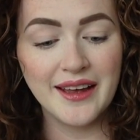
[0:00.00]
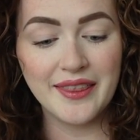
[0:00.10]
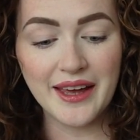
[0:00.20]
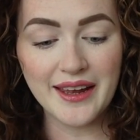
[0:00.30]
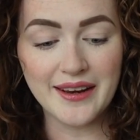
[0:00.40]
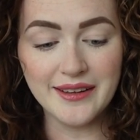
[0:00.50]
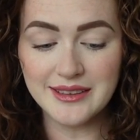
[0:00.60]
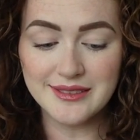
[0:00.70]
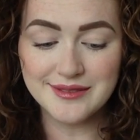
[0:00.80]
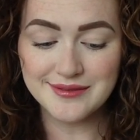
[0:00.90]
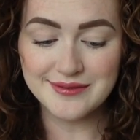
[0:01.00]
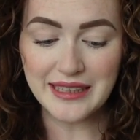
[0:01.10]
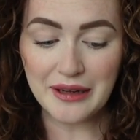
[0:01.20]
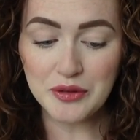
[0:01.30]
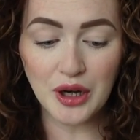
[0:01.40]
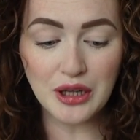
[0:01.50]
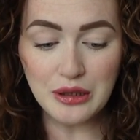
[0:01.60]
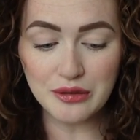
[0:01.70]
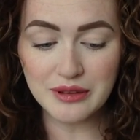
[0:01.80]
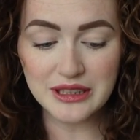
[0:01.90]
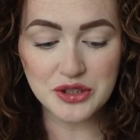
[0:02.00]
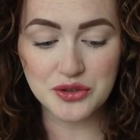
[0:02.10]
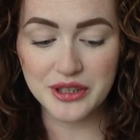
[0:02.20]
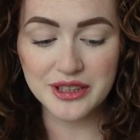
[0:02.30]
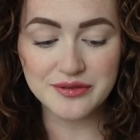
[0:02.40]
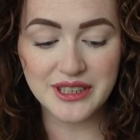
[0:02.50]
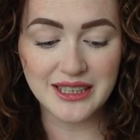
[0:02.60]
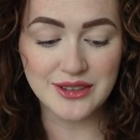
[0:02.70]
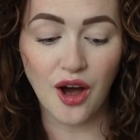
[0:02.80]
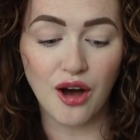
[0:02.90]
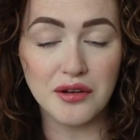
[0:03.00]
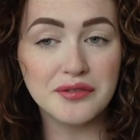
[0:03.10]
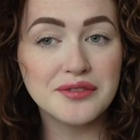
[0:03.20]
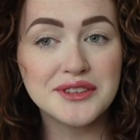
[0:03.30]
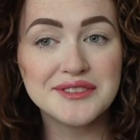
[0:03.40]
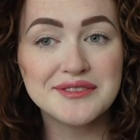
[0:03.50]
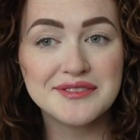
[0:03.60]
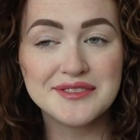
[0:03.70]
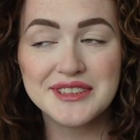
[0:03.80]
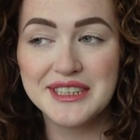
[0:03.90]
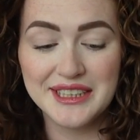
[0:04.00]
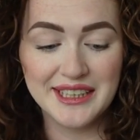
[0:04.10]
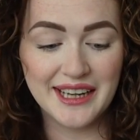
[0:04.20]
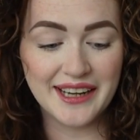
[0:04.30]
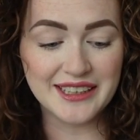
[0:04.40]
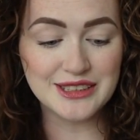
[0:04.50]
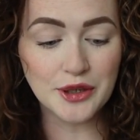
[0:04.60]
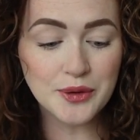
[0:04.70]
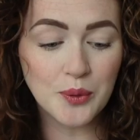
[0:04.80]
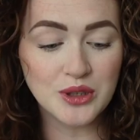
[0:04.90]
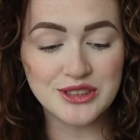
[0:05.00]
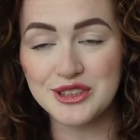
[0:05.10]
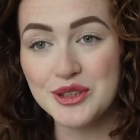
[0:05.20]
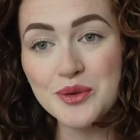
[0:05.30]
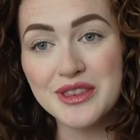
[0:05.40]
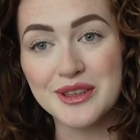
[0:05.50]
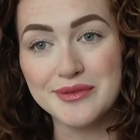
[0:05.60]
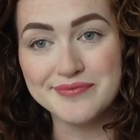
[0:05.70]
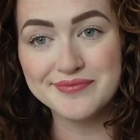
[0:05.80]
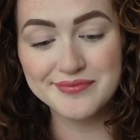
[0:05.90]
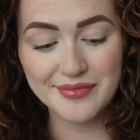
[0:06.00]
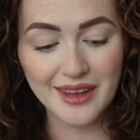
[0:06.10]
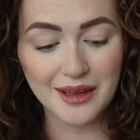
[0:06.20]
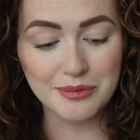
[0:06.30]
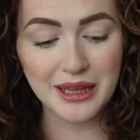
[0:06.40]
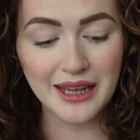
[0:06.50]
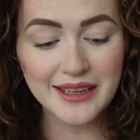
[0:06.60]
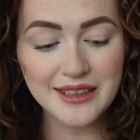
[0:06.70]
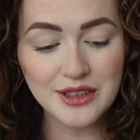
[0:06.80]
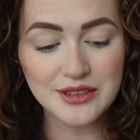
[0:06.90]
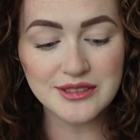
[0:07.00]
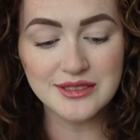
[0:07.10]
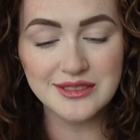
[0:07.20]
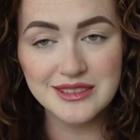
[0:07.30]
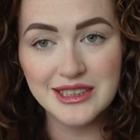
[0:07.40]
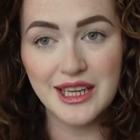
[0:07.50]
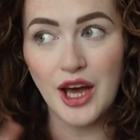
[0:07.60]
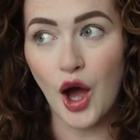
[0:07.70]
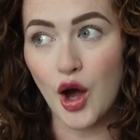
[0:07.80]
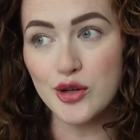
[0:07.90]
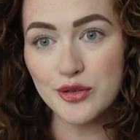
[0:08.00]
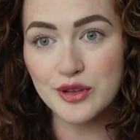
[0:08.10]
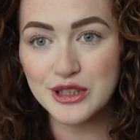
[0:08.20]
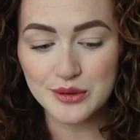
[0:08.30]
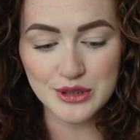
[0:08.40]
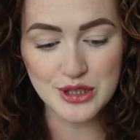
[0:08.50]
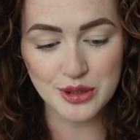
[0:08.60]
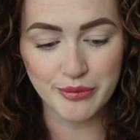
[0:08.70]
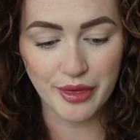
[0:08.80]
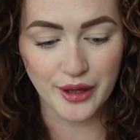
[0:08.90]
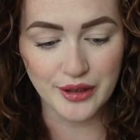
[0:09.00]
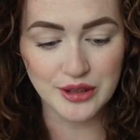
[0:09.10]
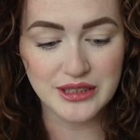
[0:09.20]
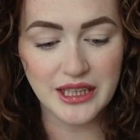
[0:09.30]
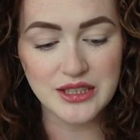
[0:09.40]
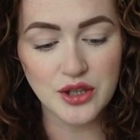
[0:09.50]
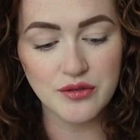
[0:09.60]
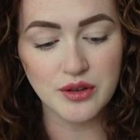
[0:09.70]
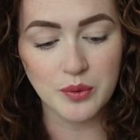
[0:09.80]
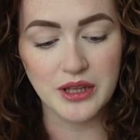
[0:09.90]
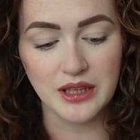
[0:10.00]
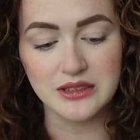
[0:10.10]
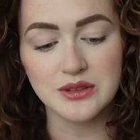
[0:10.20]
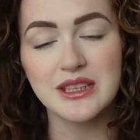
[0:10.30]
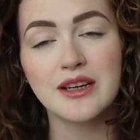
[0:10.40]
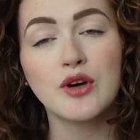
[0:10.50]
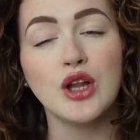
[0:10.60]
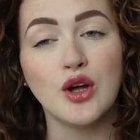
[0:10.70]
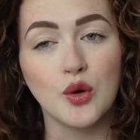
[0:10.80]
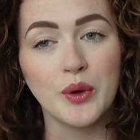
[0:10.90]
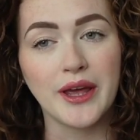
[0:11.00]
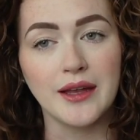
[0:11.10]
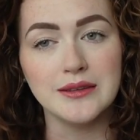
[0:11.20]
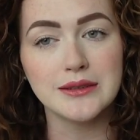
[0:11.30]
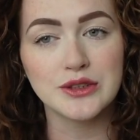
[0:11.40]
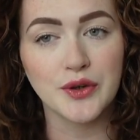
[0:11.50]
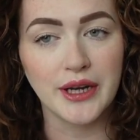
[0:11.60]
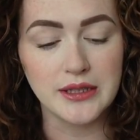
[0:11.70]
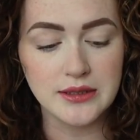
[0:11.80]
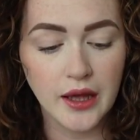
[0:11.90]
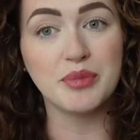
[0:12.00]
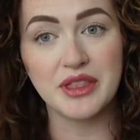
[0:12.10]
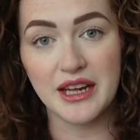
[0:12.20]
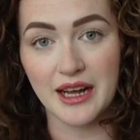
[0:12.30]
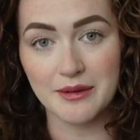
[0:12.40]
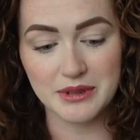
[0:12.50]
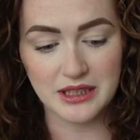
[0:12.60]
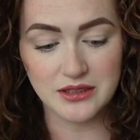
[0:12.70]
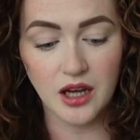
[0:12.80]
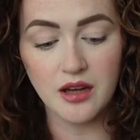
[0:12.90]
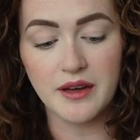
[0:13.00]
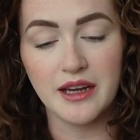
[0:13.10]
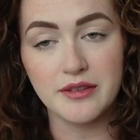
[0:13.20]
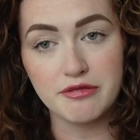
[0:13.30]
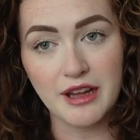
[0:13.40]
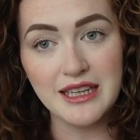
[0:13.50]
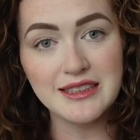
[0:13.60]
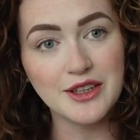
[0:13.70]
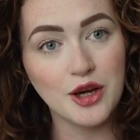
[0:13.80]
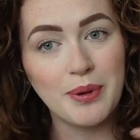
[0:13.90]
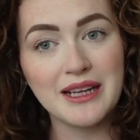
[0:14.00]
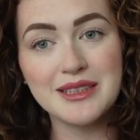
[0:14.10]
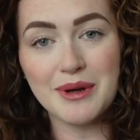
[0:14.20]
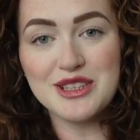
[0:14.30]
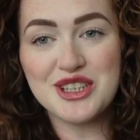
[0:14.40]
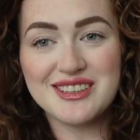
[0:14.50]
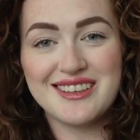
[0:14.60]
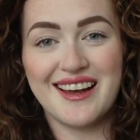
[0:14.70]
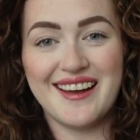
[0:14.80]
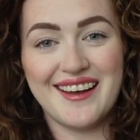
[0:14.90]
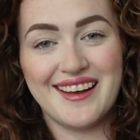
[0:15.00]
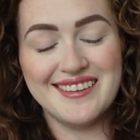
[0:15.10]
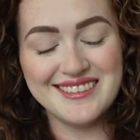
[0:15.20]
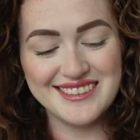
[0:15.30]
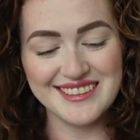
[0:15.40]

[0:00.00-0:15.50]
Then I've got a lovely string of days off. And I don't know what to do with them. I'm planning on hopefully doing something because it is over the weekend, so it's like I've got a long weekend. It's great. But then I have my days off, I have a flight, and I go back to Manchester.